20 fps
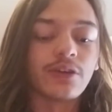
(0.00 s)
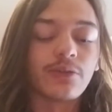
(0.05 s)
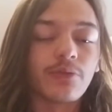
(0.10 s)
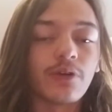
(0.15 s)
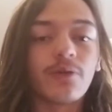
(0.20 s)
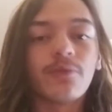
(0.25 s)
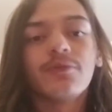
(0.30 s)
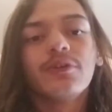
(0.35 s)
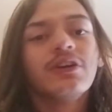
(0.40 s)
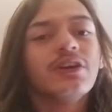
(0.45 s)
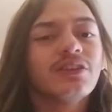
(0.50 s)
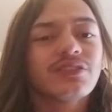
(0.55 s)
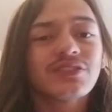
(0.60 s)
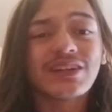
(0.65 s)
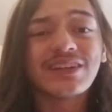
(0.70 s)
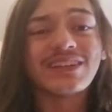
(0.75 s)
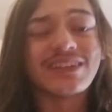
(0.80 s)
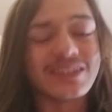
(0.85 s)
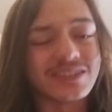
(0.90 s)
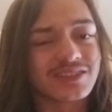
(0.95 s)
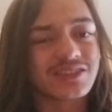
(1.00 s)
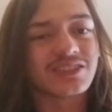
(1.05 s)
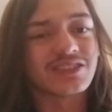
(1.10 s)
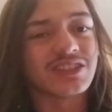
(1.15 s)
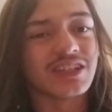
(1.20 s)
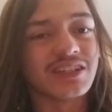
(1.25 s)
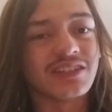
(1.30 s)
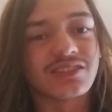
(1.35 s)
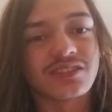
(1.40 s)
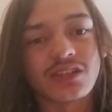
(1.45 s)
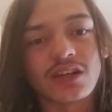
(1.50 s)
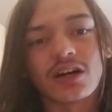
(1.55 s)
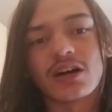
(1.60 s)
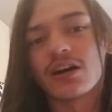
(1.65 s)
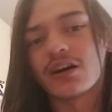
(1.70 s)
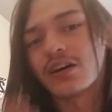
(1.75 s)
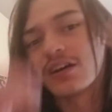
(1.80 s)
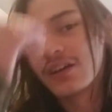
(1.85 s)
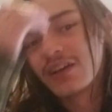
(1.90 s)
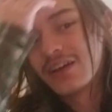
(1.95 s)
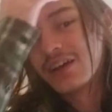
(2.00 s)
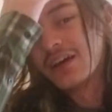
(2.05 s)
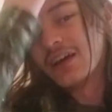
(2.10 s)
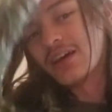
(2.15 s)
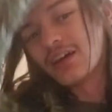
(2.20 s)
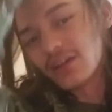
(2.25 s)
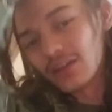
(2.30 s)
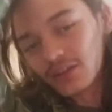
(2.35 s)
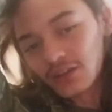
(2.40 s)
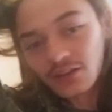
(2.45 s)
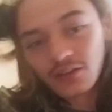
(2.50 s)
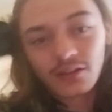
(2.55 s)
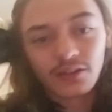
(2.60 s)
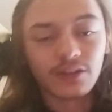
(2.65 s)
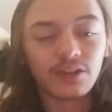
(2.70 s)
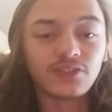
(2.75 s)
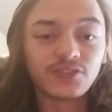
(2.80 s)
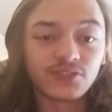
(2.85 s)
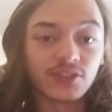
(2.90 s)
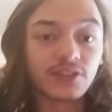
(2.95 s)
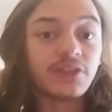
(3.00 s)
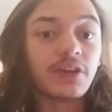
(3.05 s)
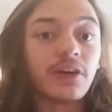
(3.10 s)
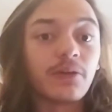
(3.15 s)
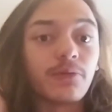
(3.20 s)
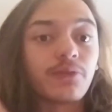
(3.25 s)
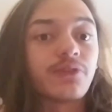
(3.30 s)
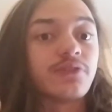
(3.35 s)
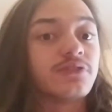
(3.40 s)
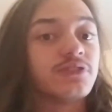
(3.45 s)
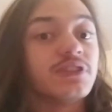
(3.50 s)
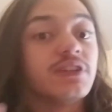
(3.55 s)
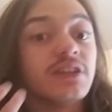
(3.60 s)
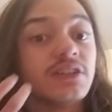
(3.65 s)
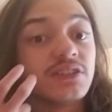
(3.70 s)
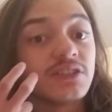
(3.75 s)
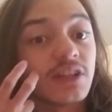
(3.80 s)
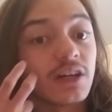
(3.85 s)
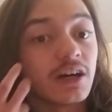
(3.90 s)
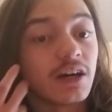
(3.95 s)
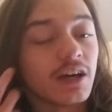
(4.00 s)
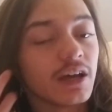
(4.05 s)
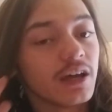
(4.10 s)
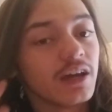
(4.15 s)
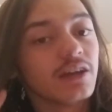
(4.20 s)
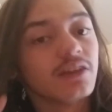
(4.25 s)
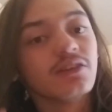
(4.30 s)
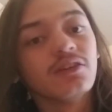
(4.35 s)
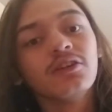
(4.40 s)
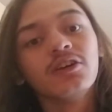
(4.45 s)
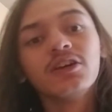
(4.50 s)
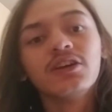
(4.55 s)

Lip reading: Well, he's got an insta chainsaw and an insta down with his chainsaw, and